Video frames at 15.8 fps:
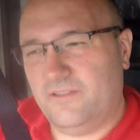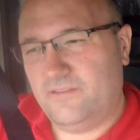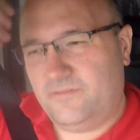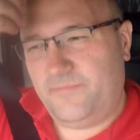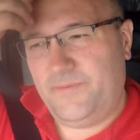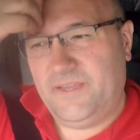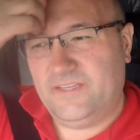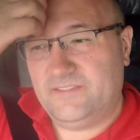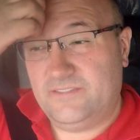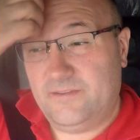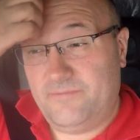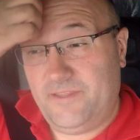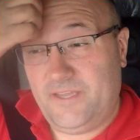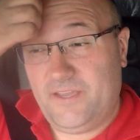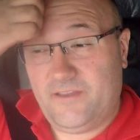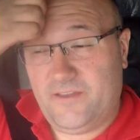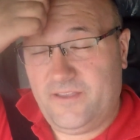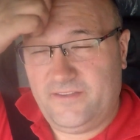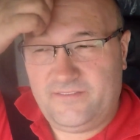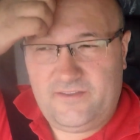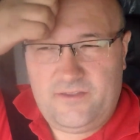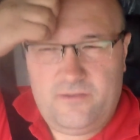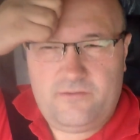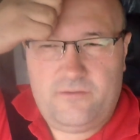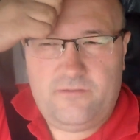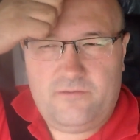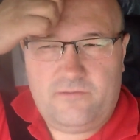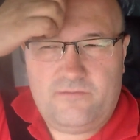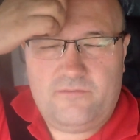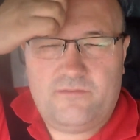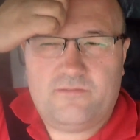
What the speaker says: Speaking to some of the guys who